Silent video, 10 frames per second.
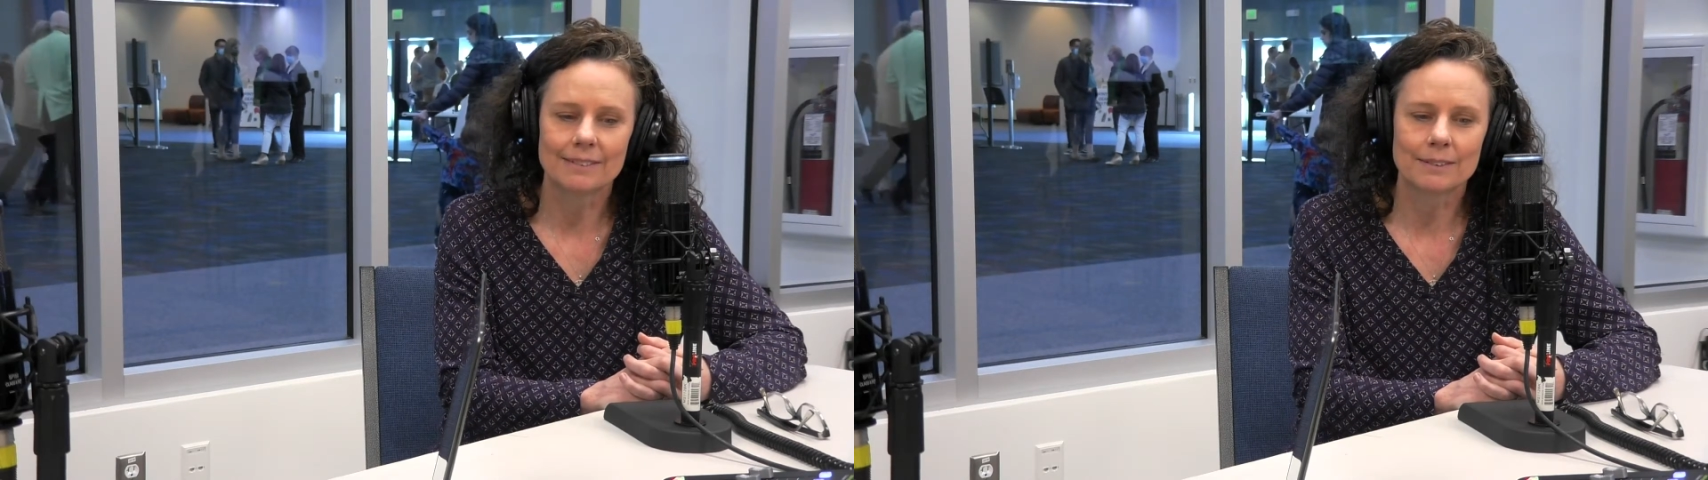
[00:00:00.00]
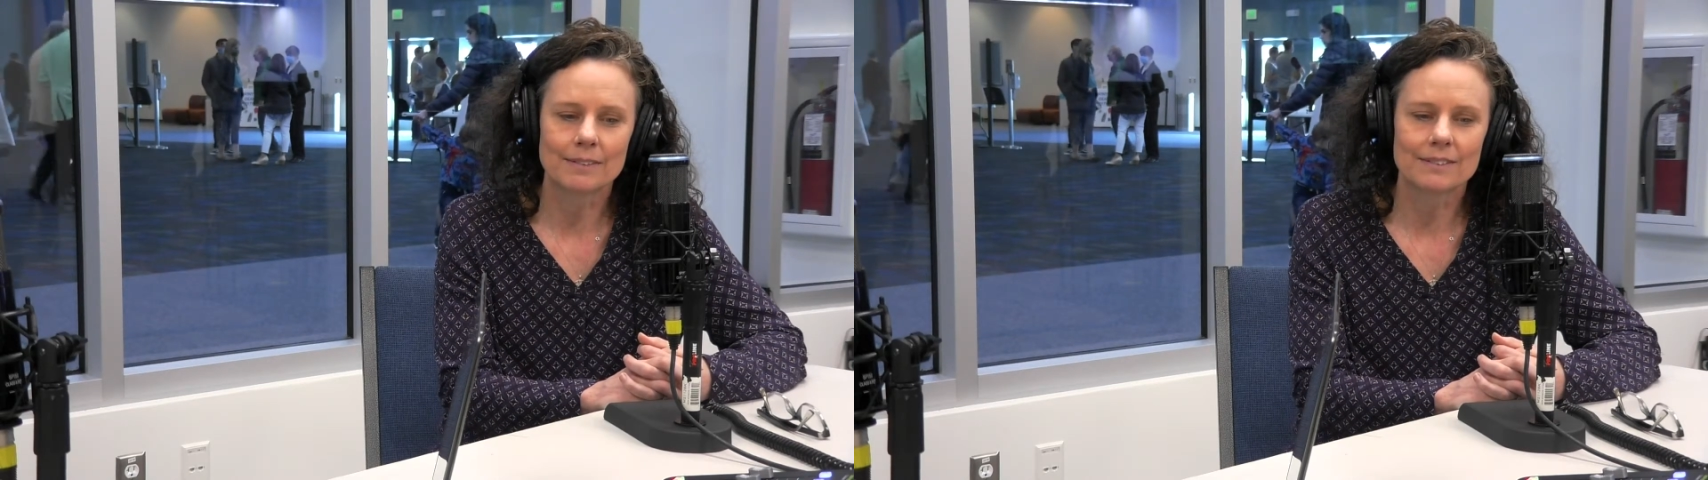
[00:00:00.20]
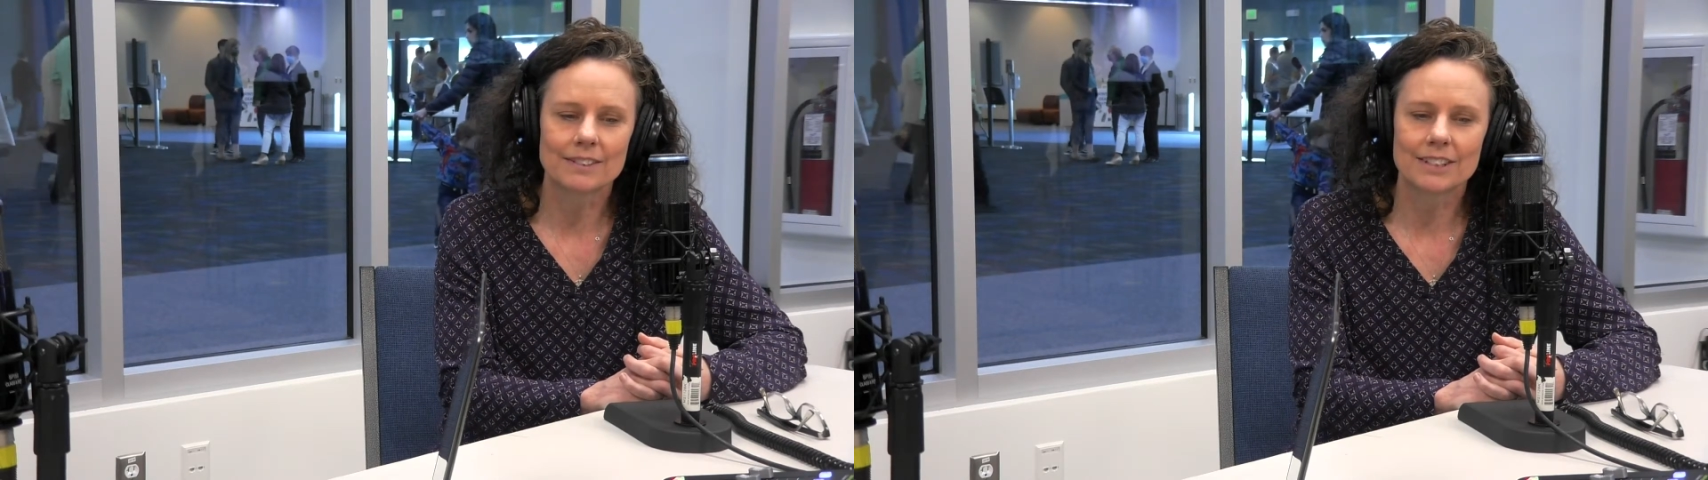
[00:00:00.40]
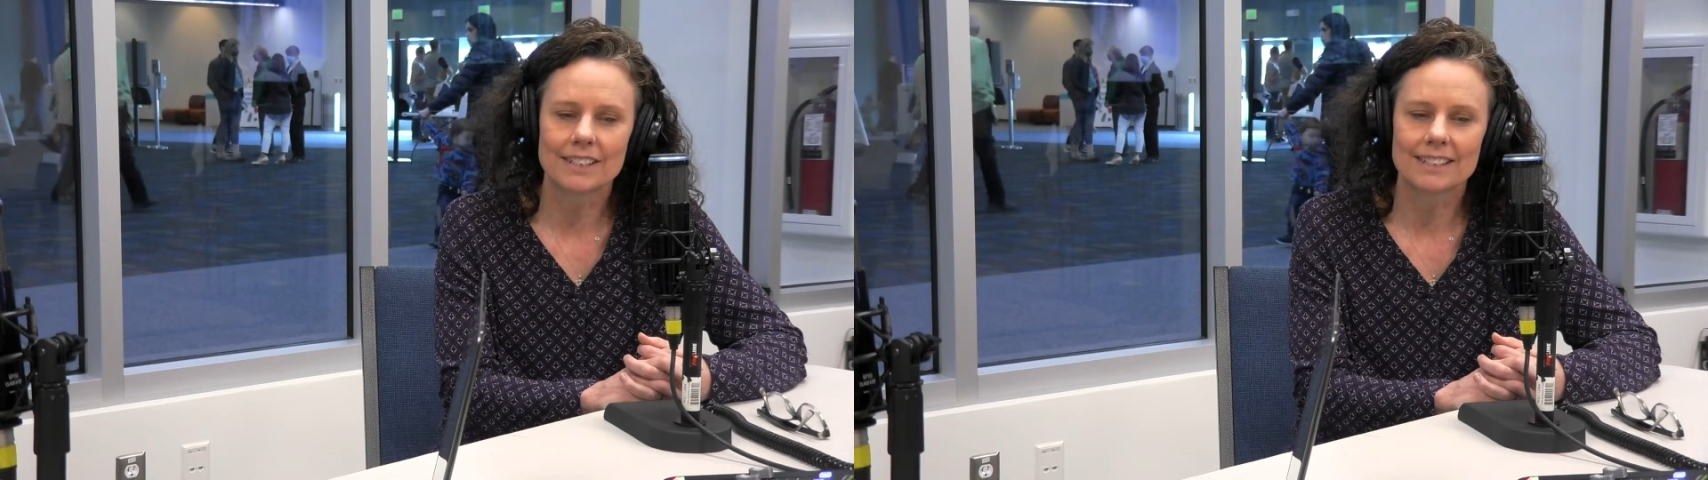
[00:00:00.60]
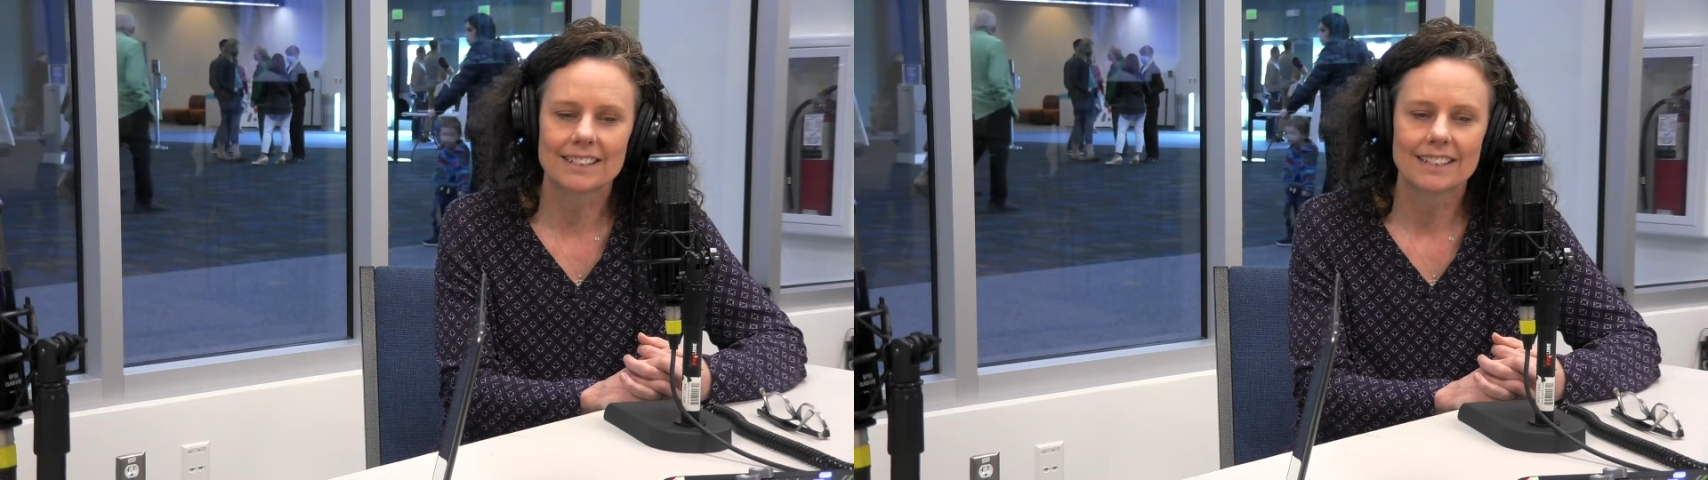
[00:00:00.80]
we've
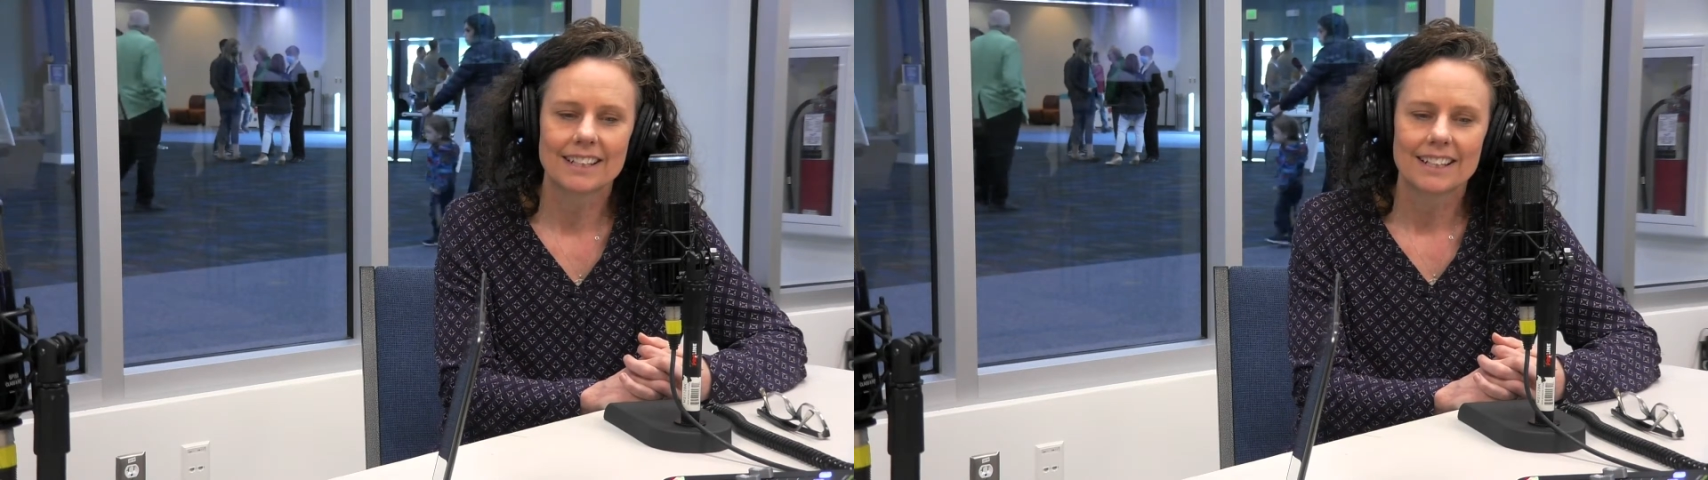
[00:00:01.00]
just